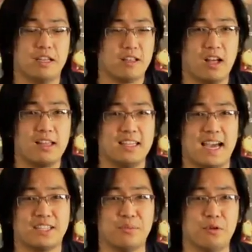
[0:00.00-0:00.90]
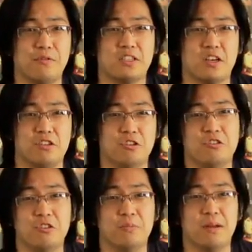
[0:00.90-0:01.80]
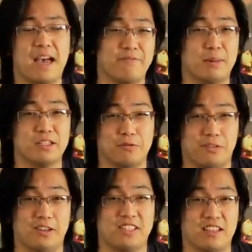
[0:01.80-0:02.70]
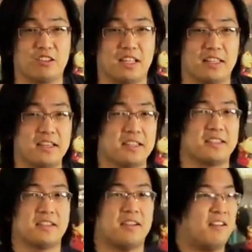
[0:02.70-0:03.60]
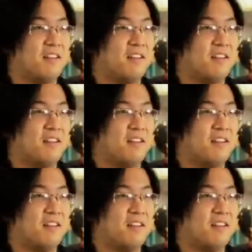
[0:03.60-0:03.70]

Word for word: Now, a lot of the action movies on YouTube have muzzle flares that look like this.